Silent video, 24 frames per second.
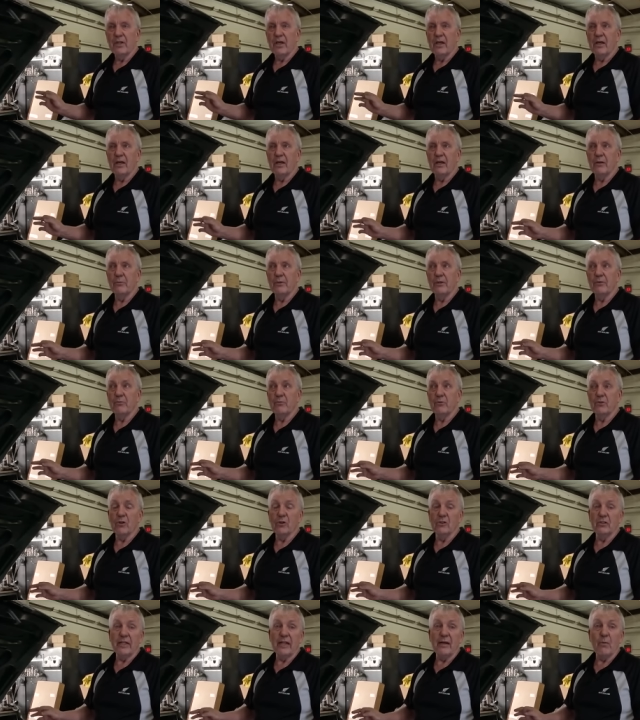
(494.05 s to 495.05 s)
Uh,
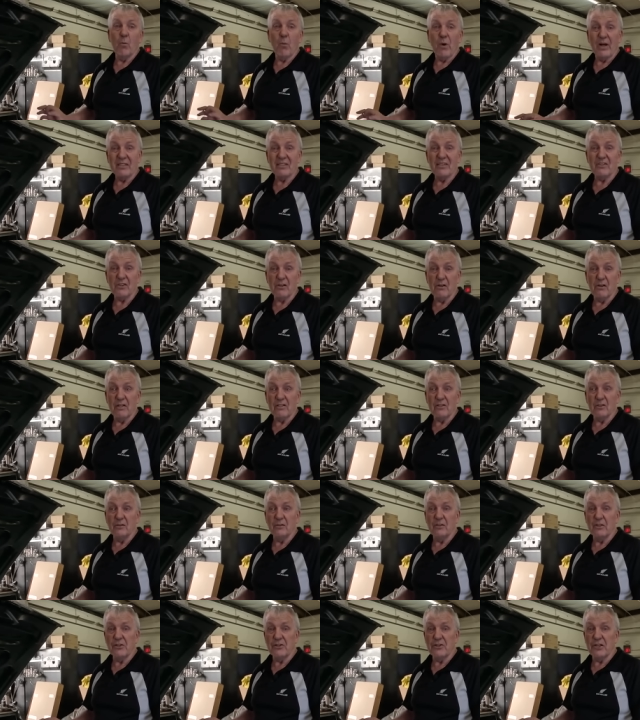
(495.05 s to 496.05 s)
we've gone down one size
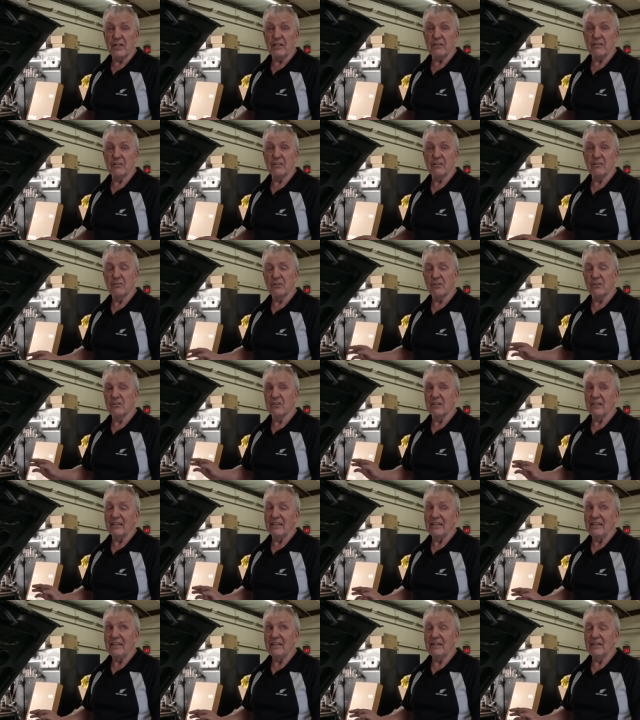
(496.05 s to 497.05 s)
on the jets just
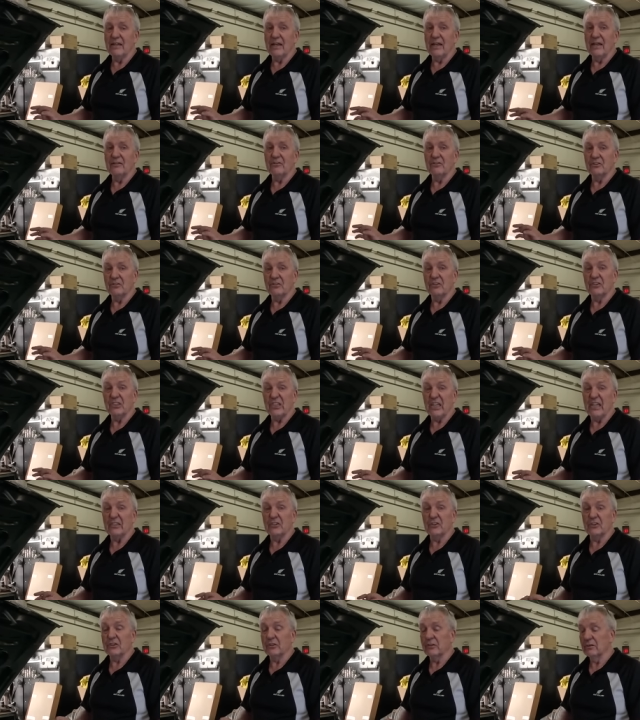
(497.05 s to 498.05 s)
to lean it out just a
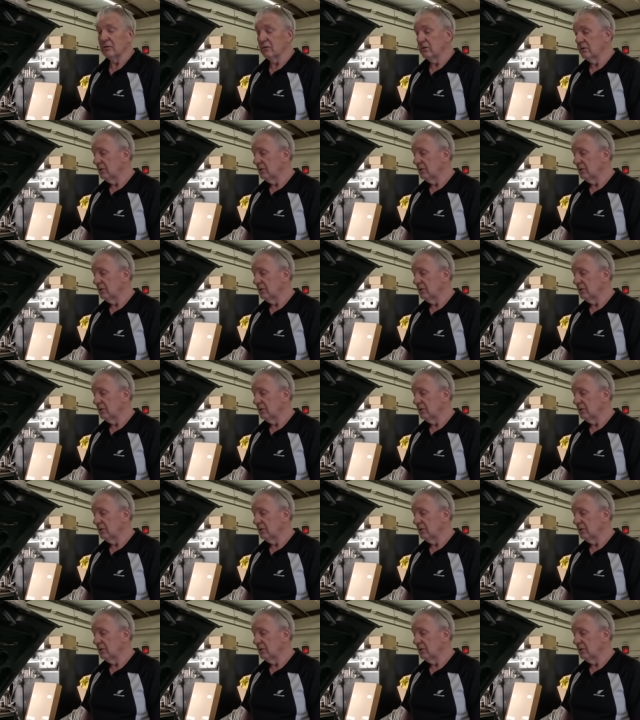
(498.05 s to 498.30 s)
touch,